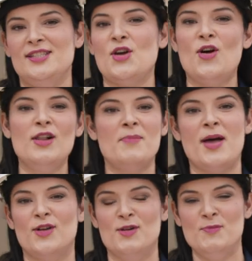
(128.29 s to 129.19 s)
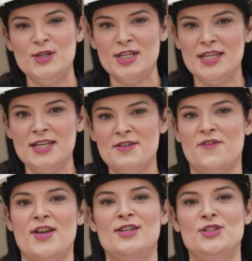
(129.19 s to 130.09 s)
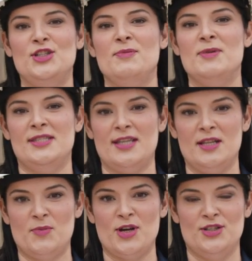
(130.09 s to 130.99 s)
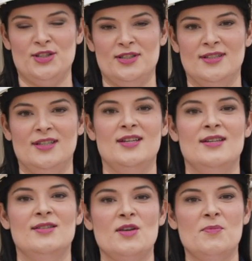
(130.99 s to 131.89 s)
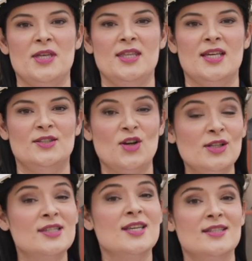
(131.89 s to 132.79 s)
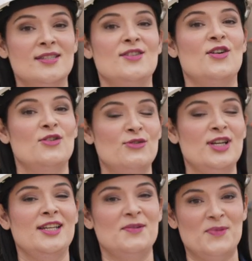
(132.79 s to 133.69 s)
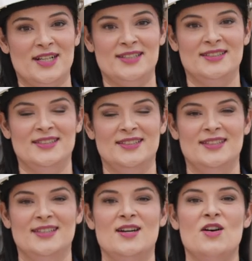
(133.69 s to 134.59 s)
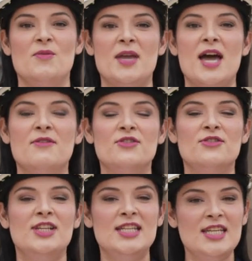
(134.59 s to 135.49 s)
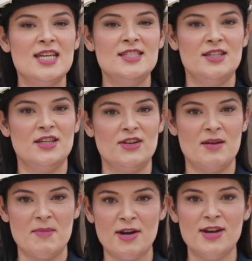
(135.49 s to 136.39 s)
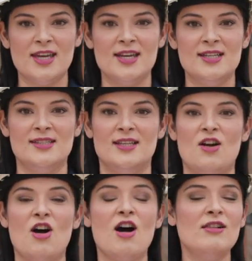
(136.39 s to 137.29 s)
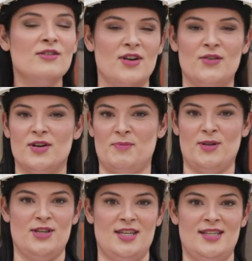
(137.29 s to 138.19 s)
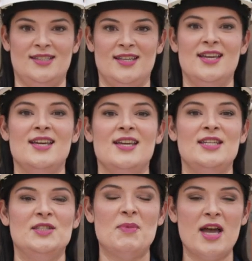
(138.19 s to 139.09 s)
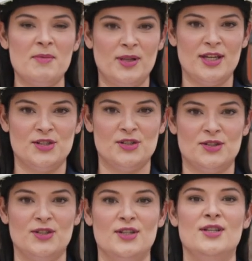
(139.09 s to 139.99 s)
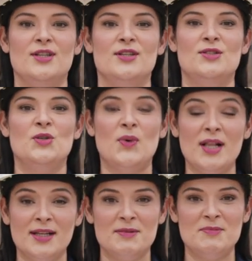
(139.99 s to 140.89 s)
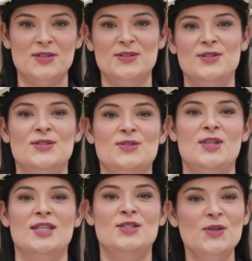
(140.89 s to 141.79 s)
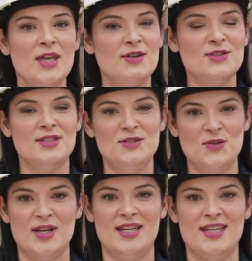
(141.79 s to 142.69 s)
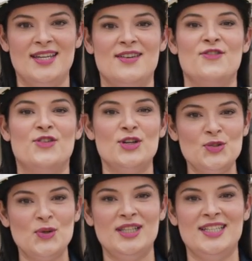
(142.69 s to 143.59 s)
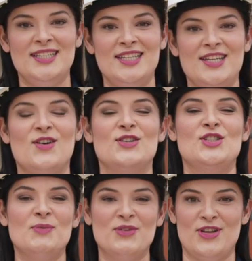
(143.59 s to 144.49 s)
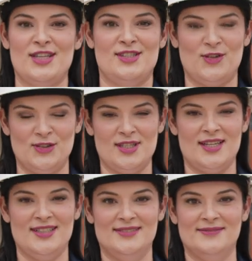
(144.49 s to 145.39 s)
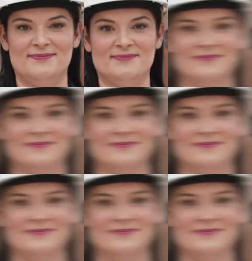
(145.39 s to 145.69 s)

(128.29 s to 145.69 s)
is all about community, fellowship, and celebration, something that Tulsans know really well. On behalf of Linde Engineering Americas and all of our employees, it is my pleasure to welcome you to the 2020 Virtual Linde Oktoberfest Tulsa.